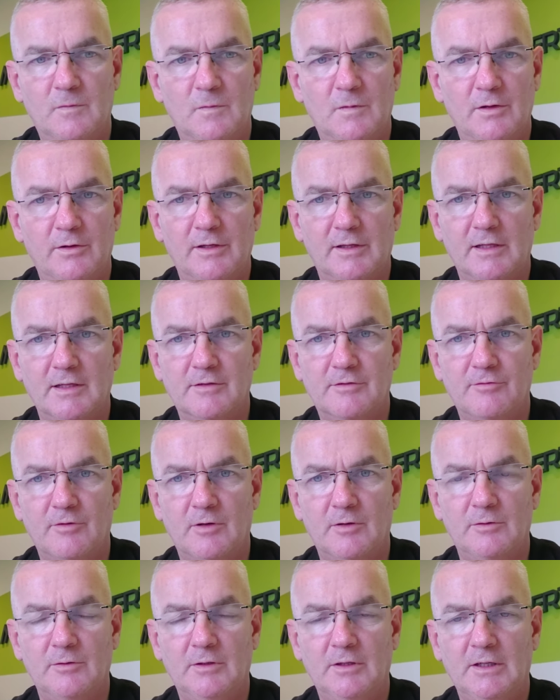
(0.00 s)
doing this
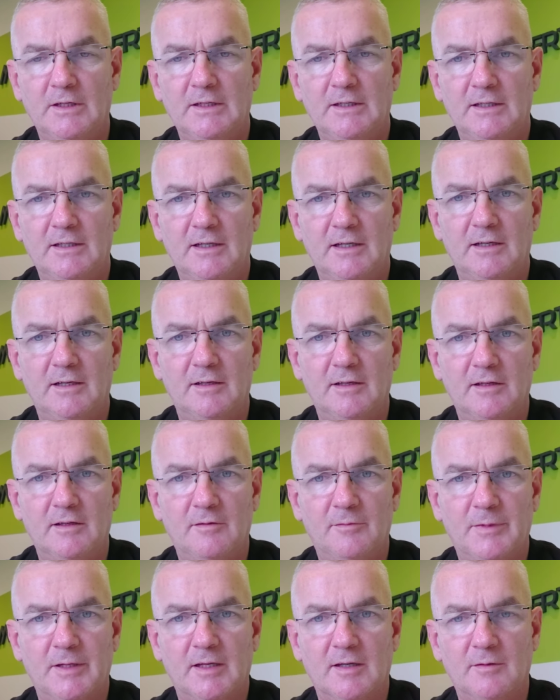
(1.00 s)
role,
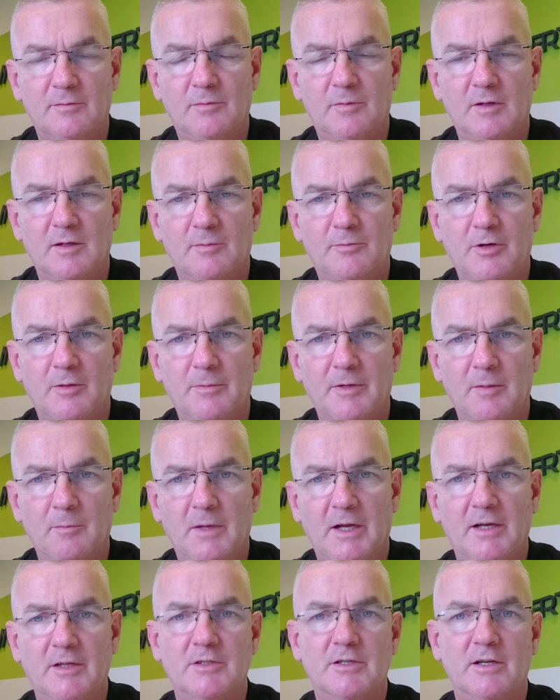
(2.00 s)
of being a property
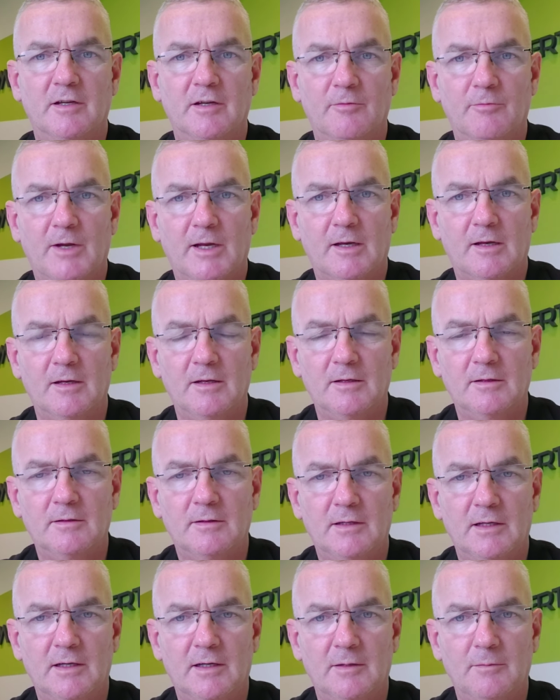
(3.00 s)
manager in a rental
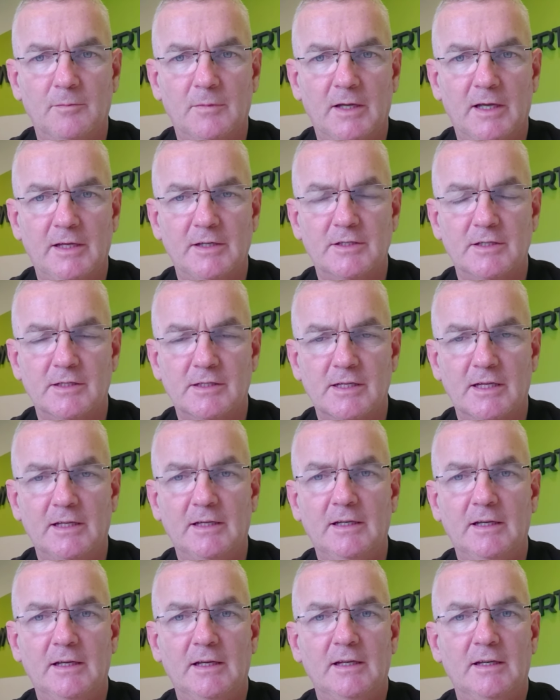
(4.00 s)
agency,
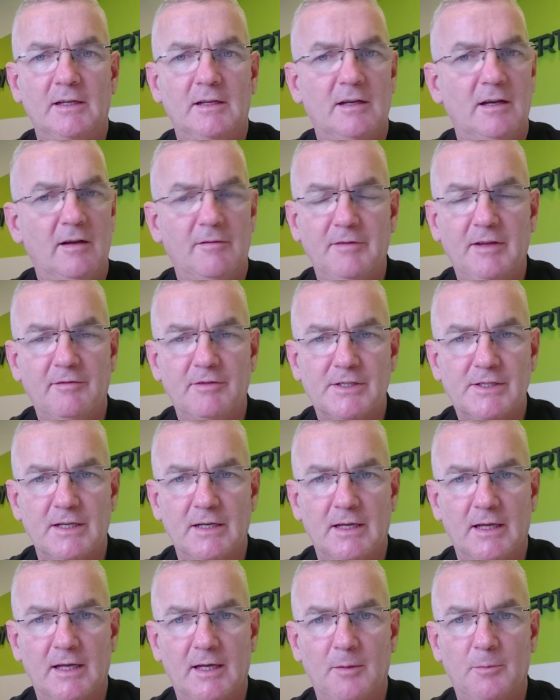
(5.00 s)
I've never
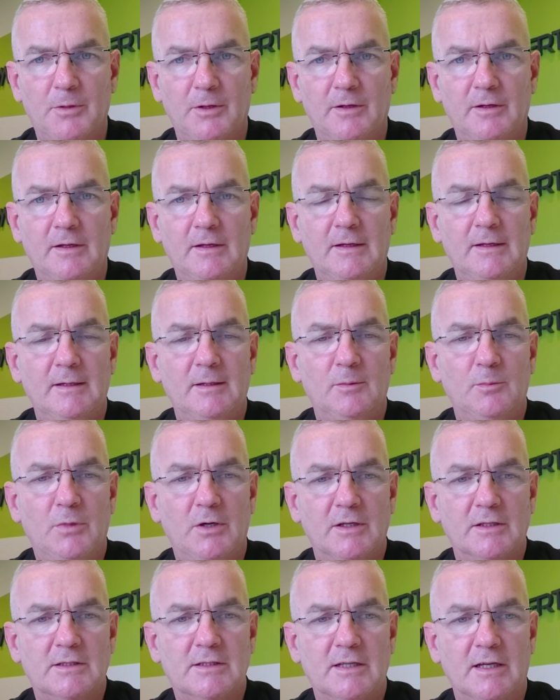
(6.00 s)
seen it happen,
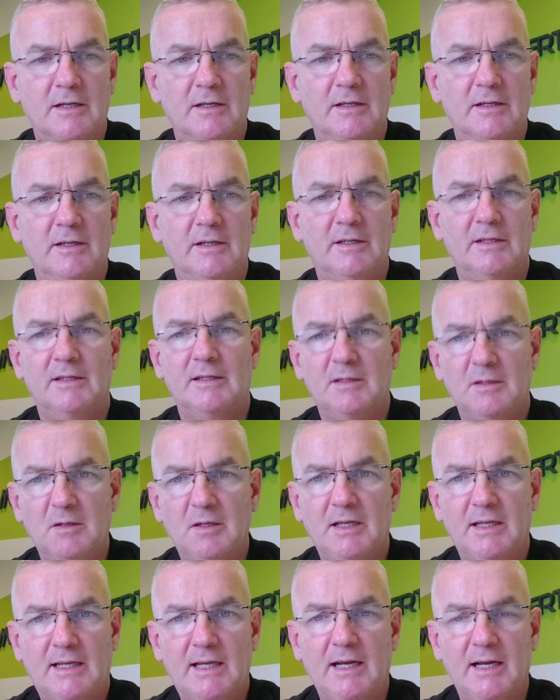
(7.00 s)
but
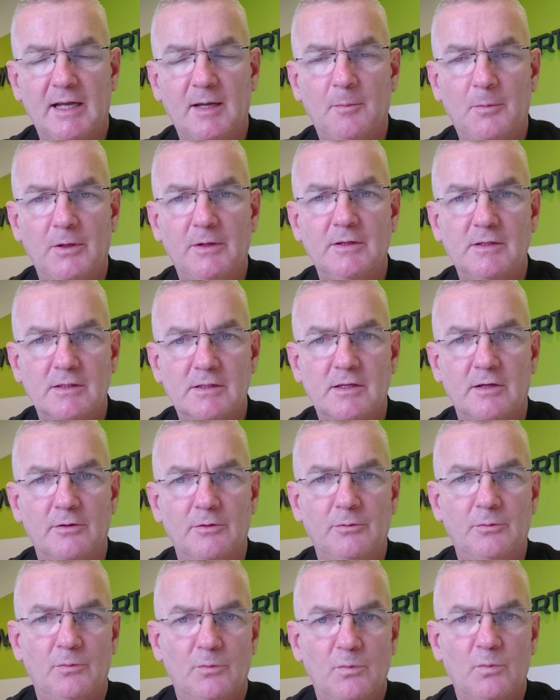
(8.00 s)
it can happen,
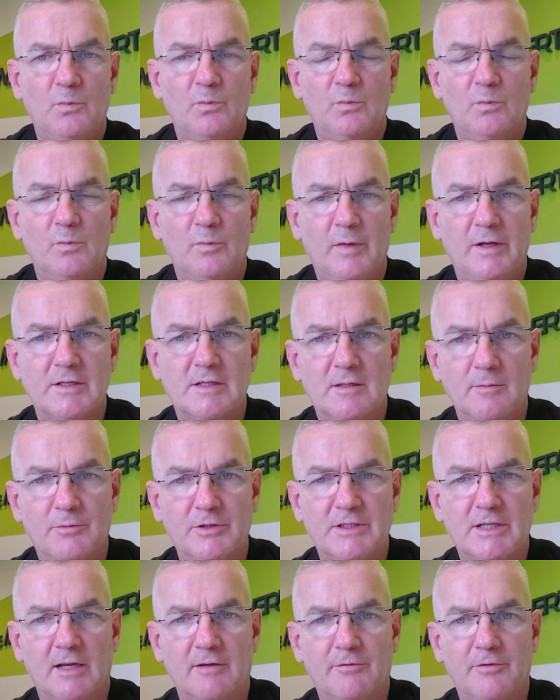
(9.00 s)
so best to
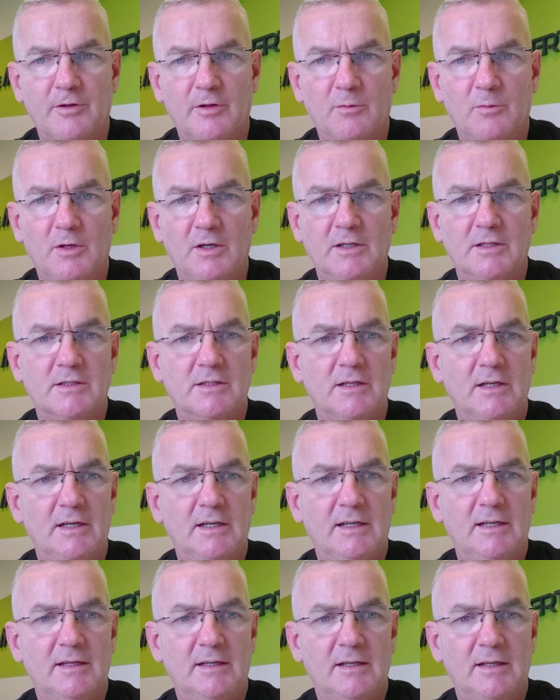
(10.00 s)
protect for the worst.
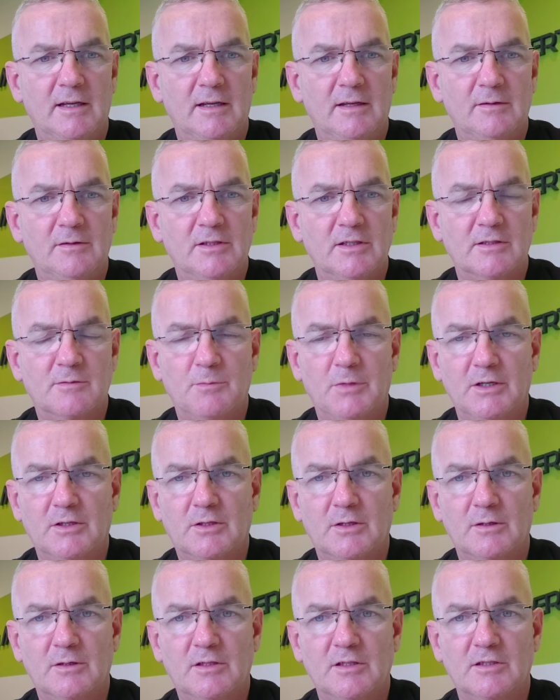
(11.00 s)
Just
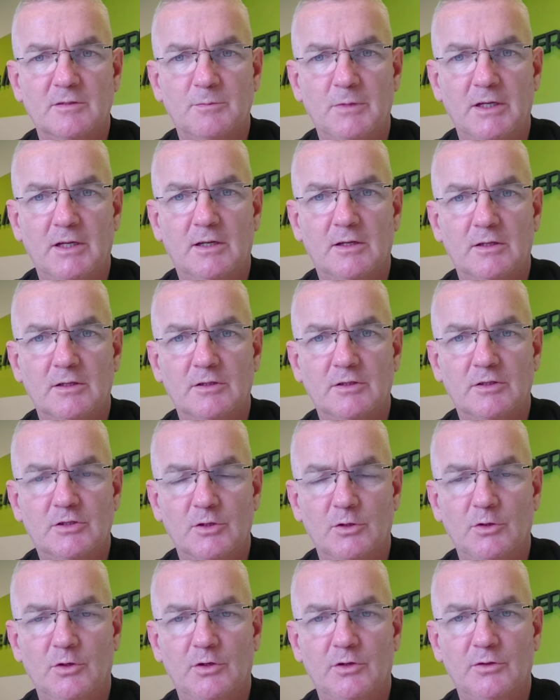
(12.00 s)
be
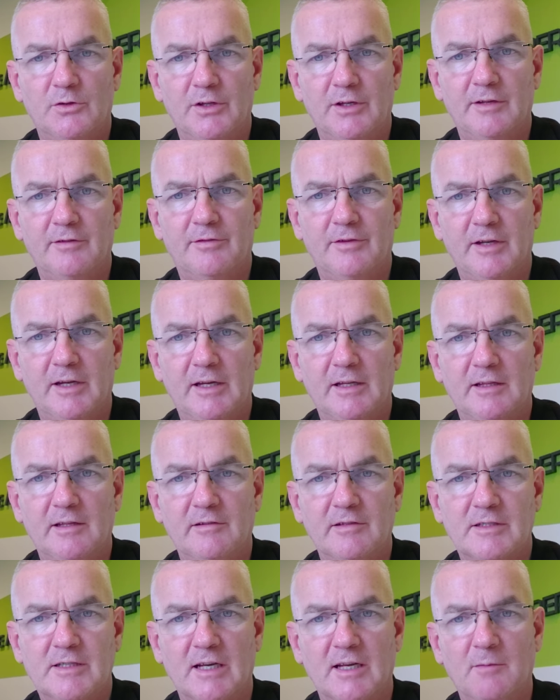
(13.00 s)
sure that if
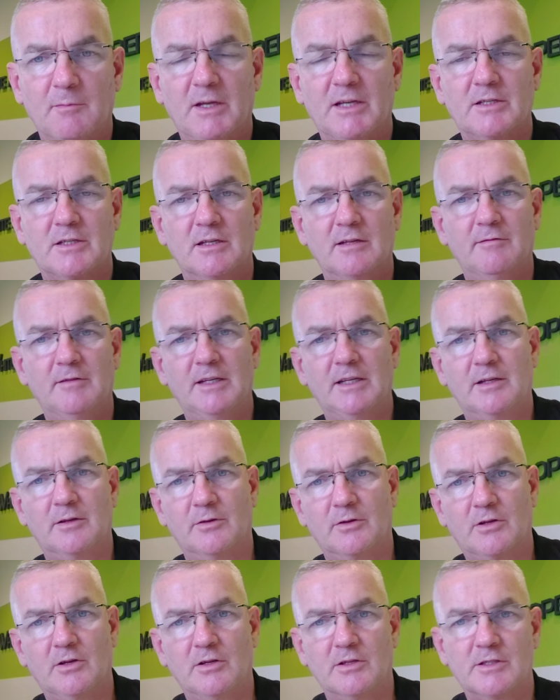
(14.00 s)
there is any mention of
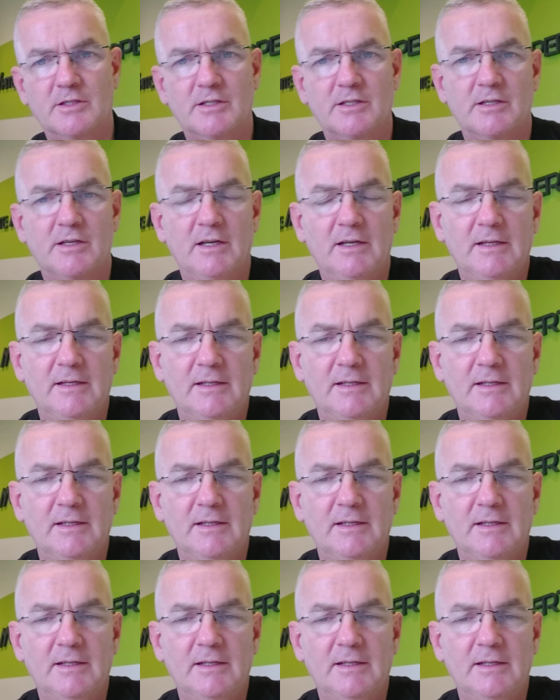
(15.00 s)
legal costs,